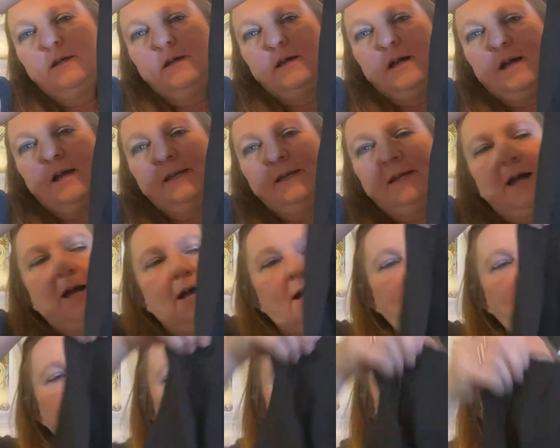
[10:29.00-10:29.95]
I
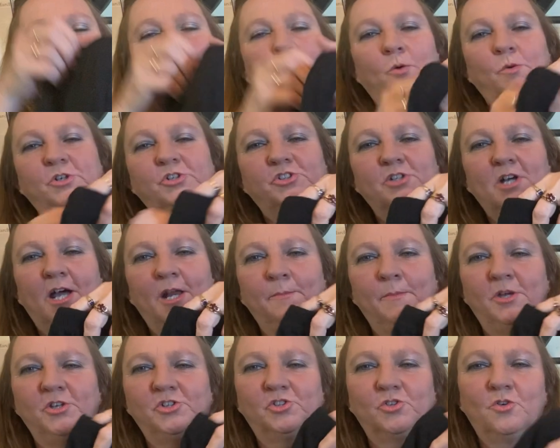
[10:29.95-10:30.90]
got, I always try to
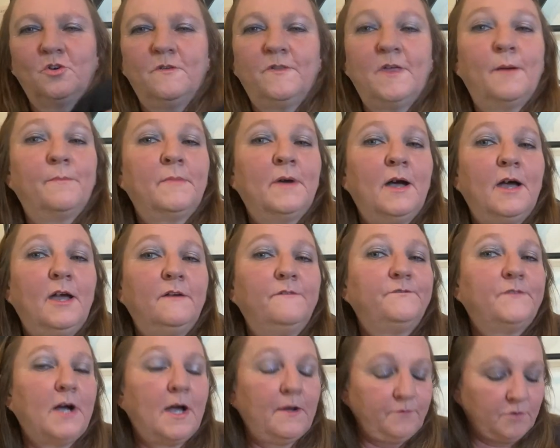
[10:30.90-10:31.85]
make sure that my
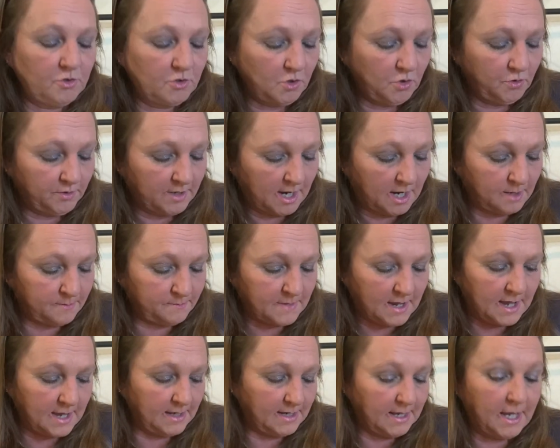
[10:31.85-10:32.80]
five-year-old and
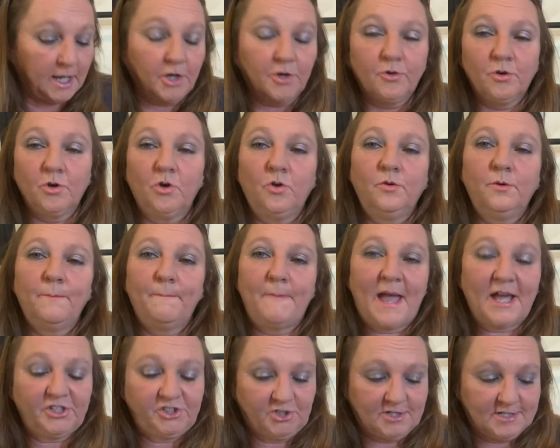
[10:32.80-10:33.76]
my eight-year-old
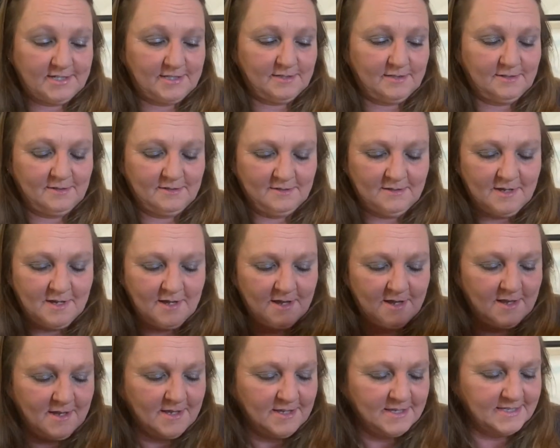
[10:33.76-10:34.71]
matches.
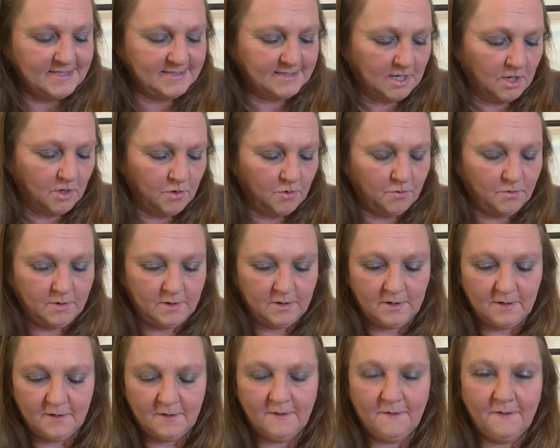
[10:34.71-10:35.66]
So,
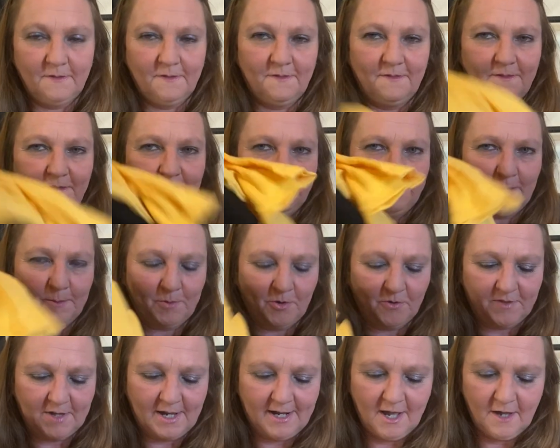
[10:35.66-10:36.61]
they
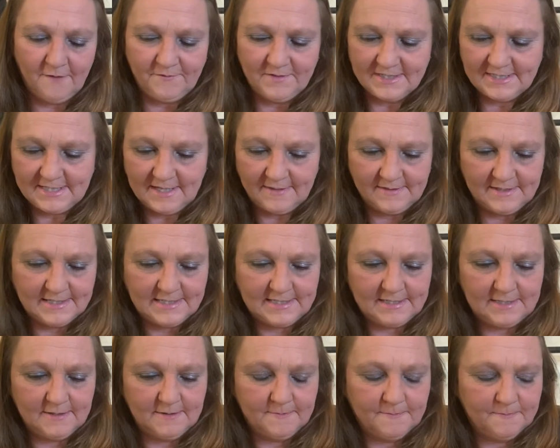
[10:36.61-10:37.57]
both got outfits like this.